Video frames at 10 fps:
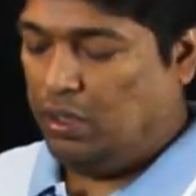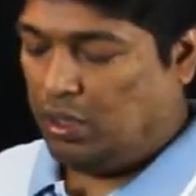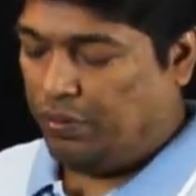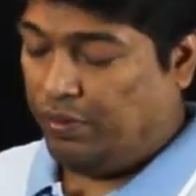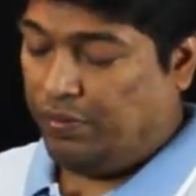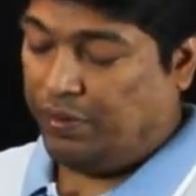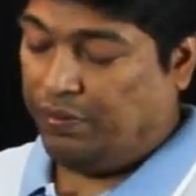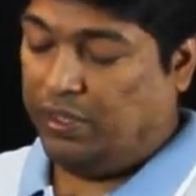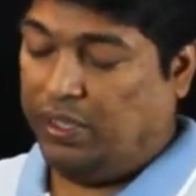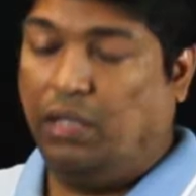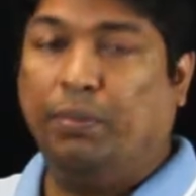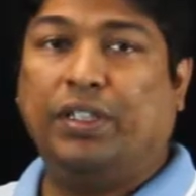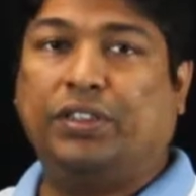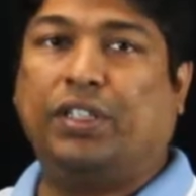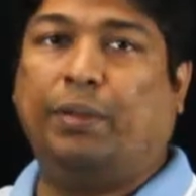However, with the
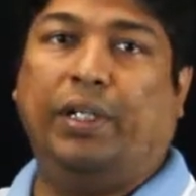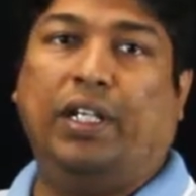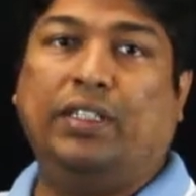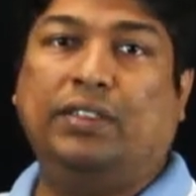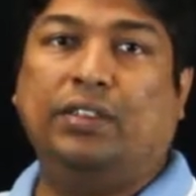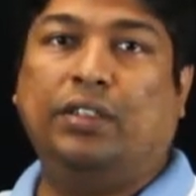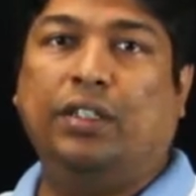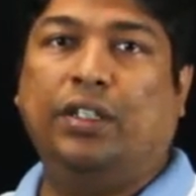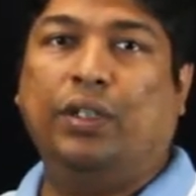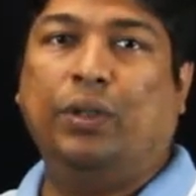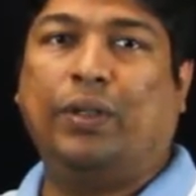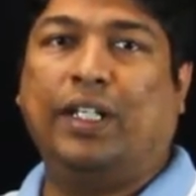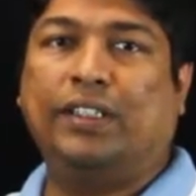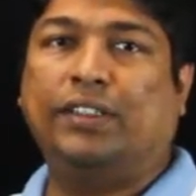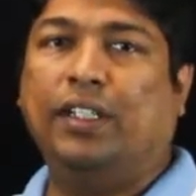image stabilizer, you
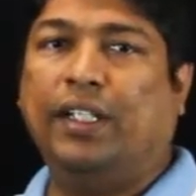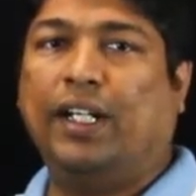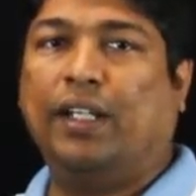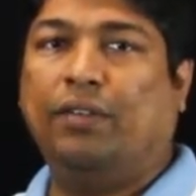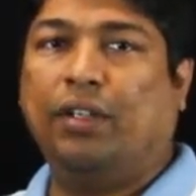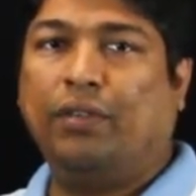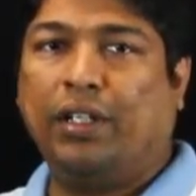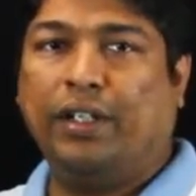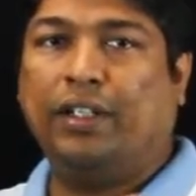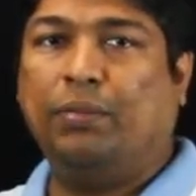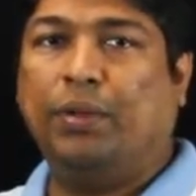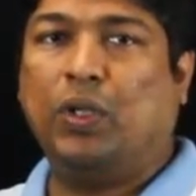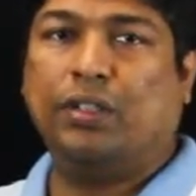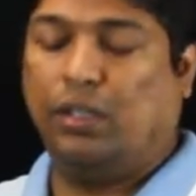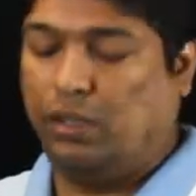can still get away with little
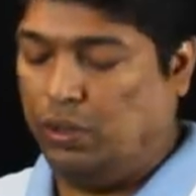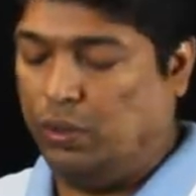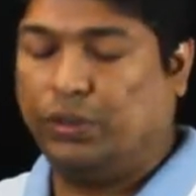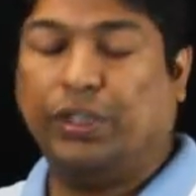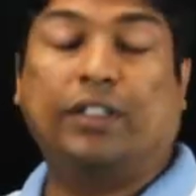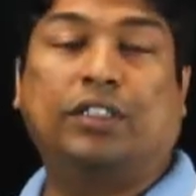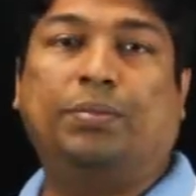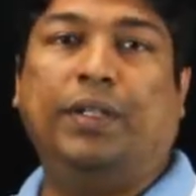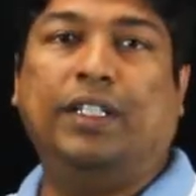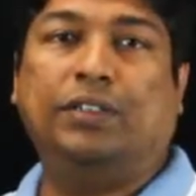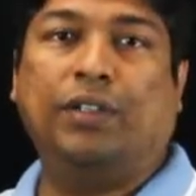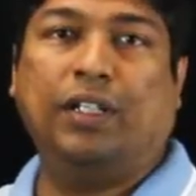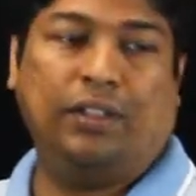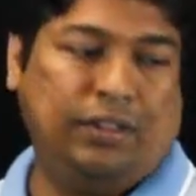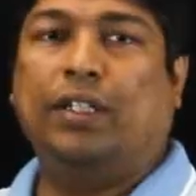bit low shutter speed as
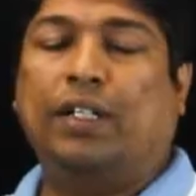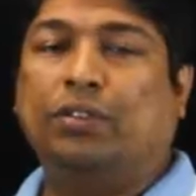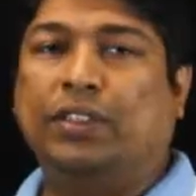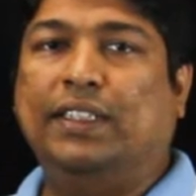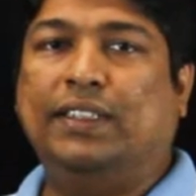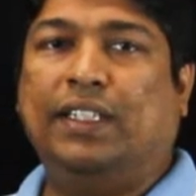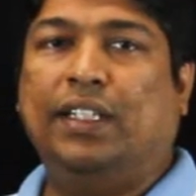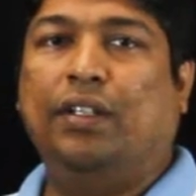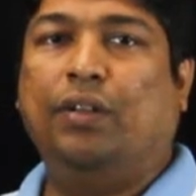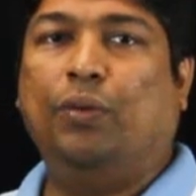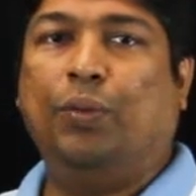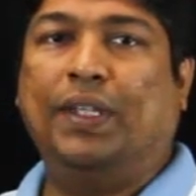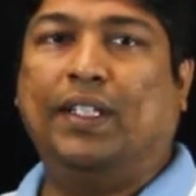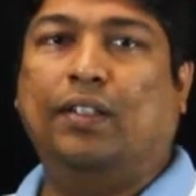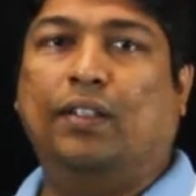well. That was easy
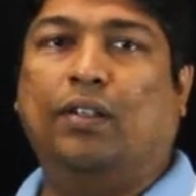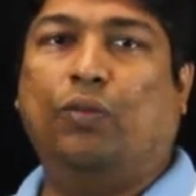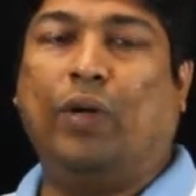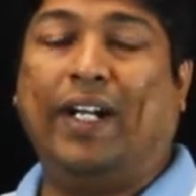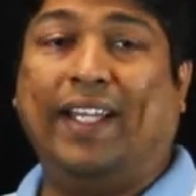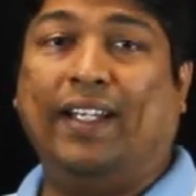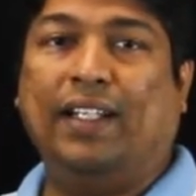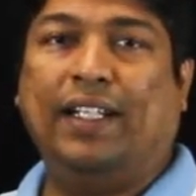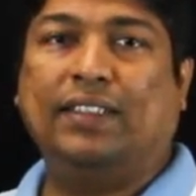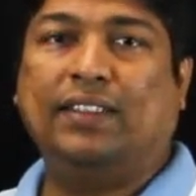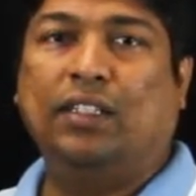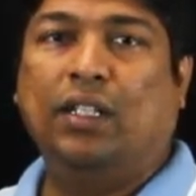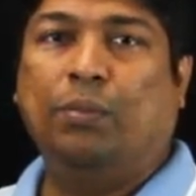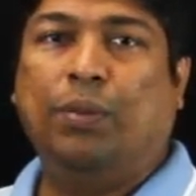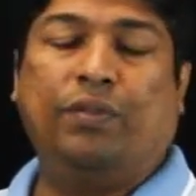with wide angle lens.
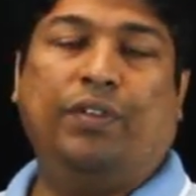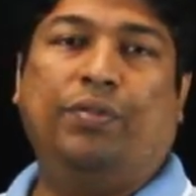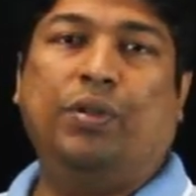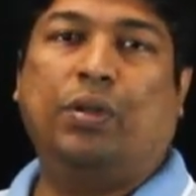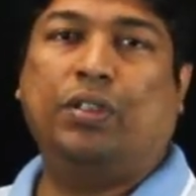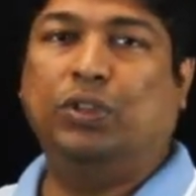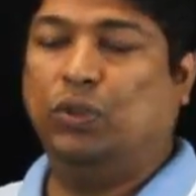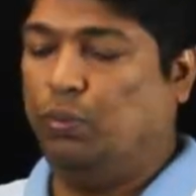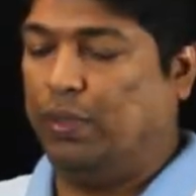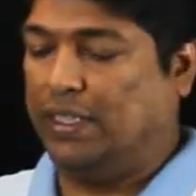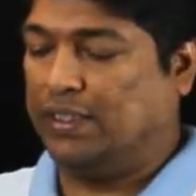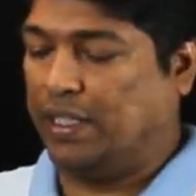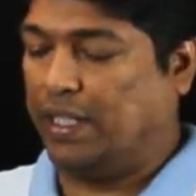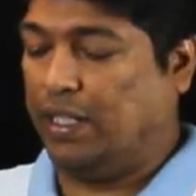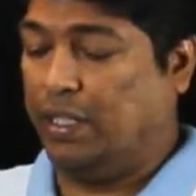But if you got zoom lens
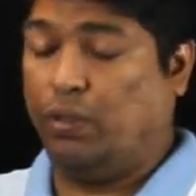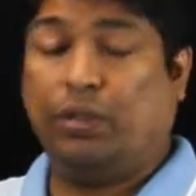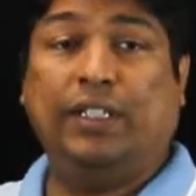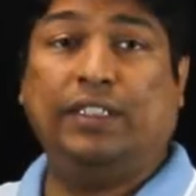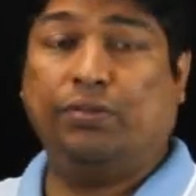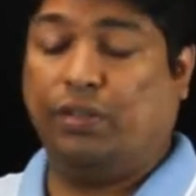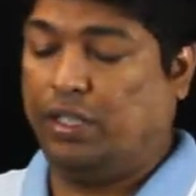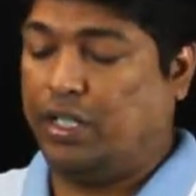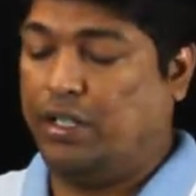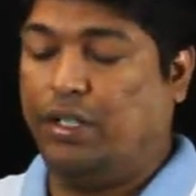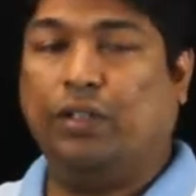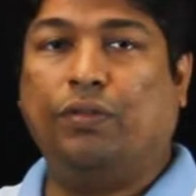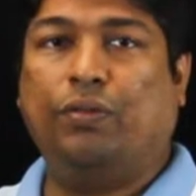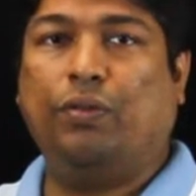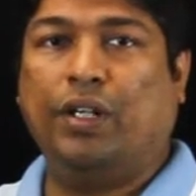like I got this one, 100 to
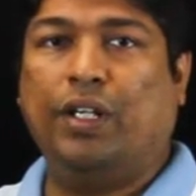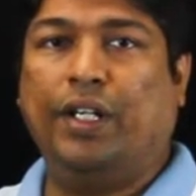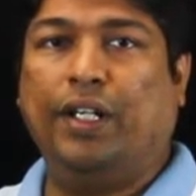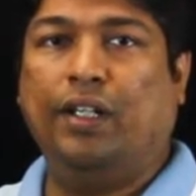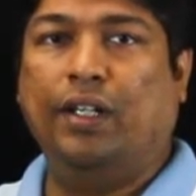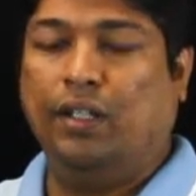400.